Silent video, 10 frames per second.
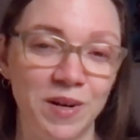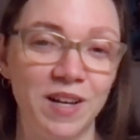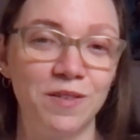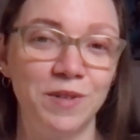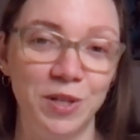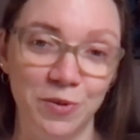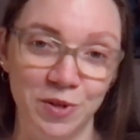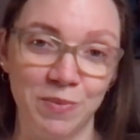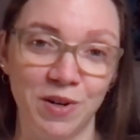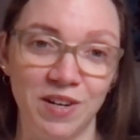at a
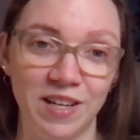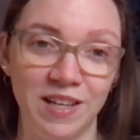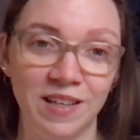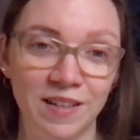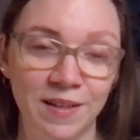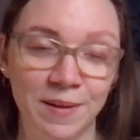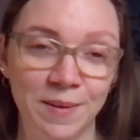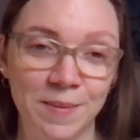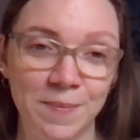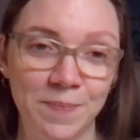reunion party.
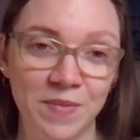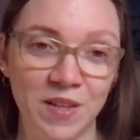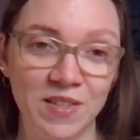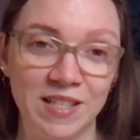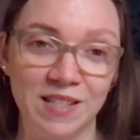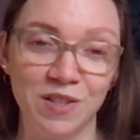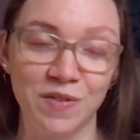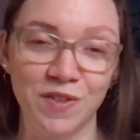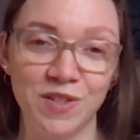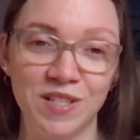Now, this isn't the
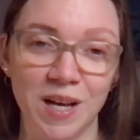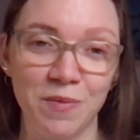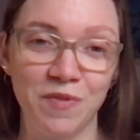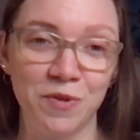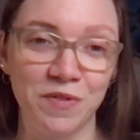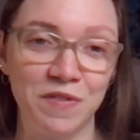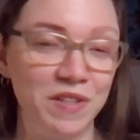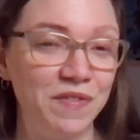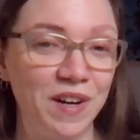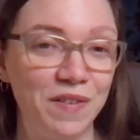first time
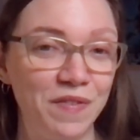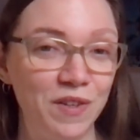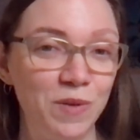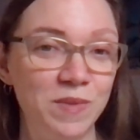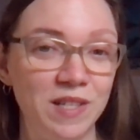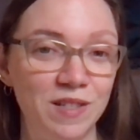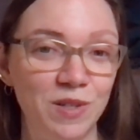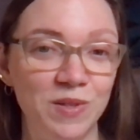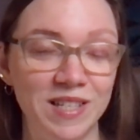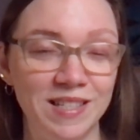455 Films has
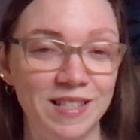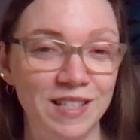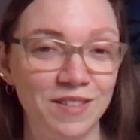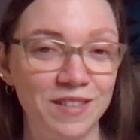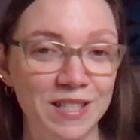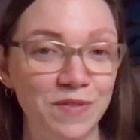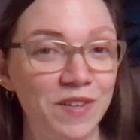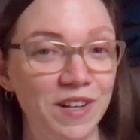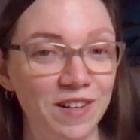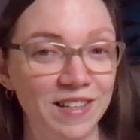used a series
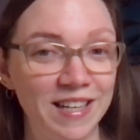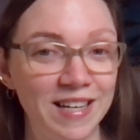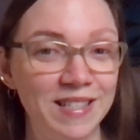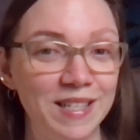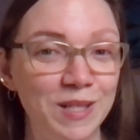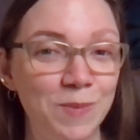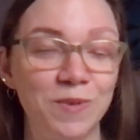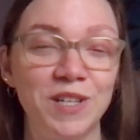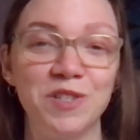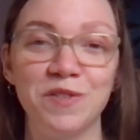finale as
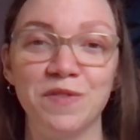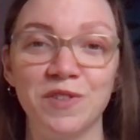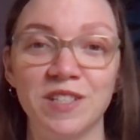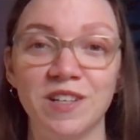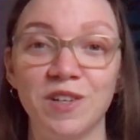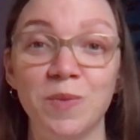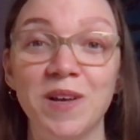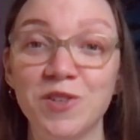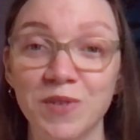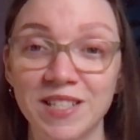inspiration for a
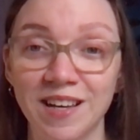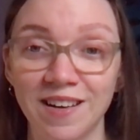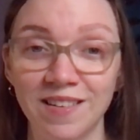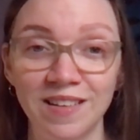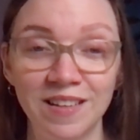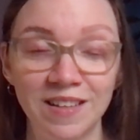documentary title.